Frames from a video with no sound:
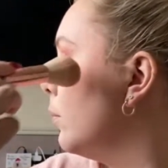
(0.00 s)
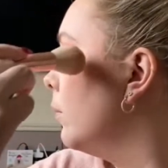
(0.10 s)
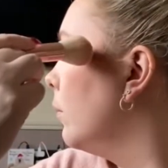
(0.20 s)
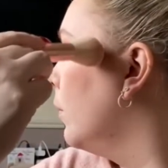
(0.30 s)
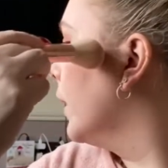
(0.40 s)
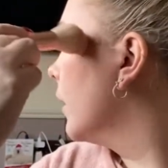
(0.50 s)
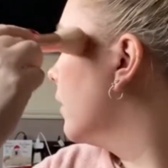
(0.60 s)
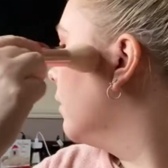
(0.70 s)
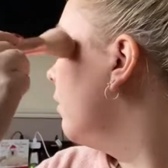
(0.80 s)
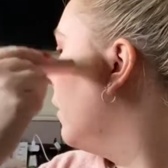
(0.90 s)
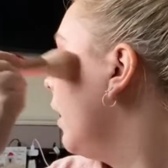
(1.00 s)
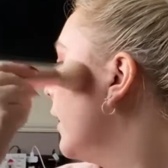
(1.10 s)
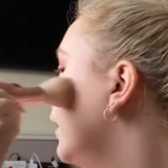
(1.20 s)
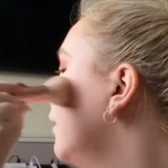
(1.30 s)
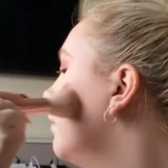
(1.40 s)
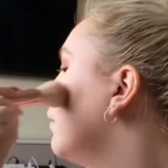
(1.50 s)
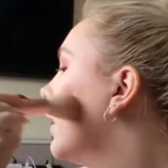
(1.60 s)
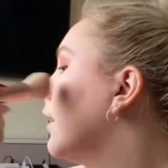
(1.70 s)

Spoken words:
weird light that